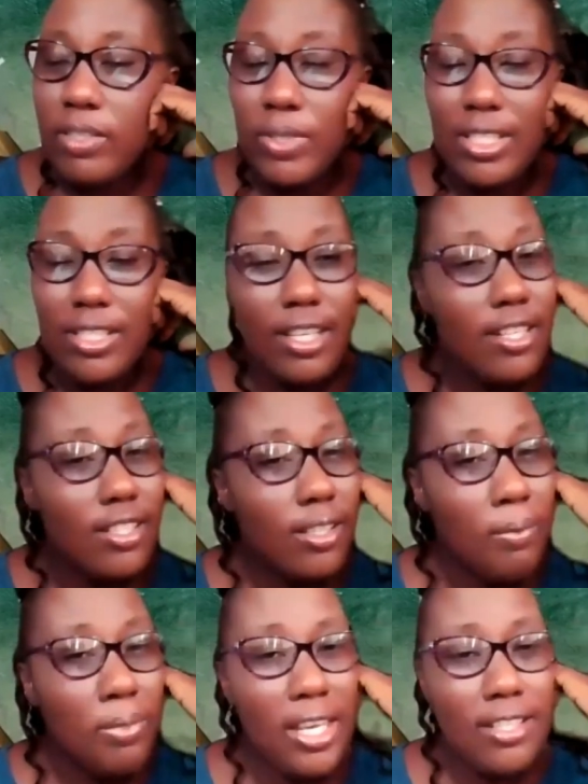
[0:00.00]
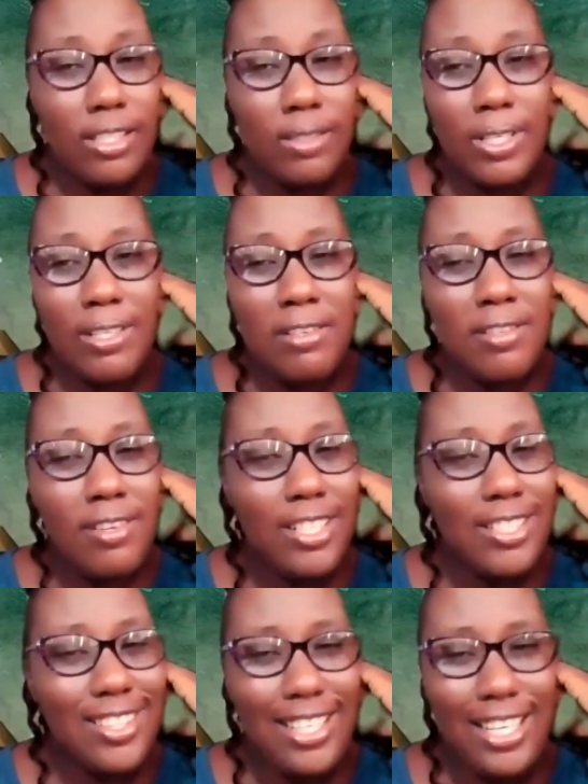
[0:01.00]
She was saying some things that were
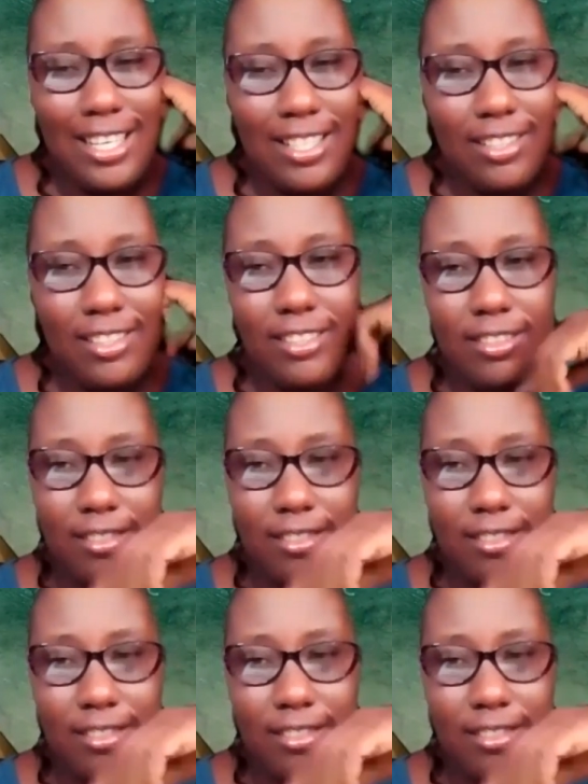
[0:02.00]
not kind,